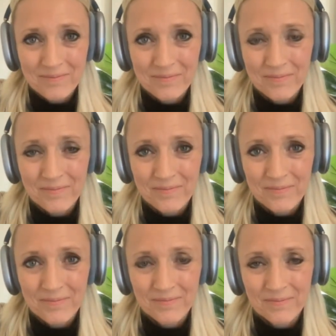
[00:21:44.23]

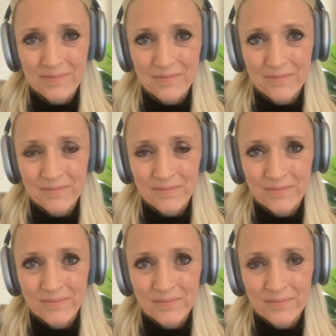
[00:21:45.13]

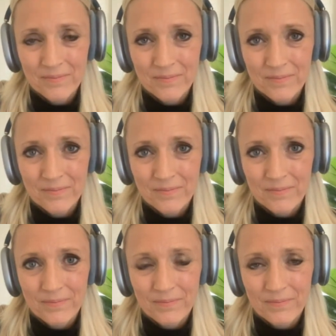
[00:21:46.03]

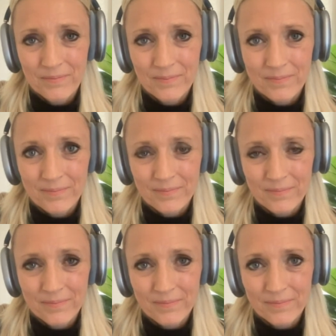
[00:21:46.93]

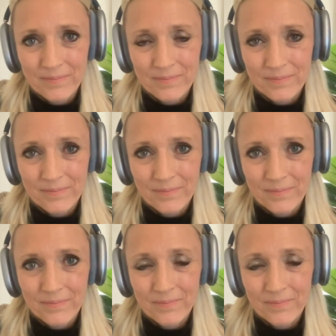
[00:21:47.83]
(no one is talking)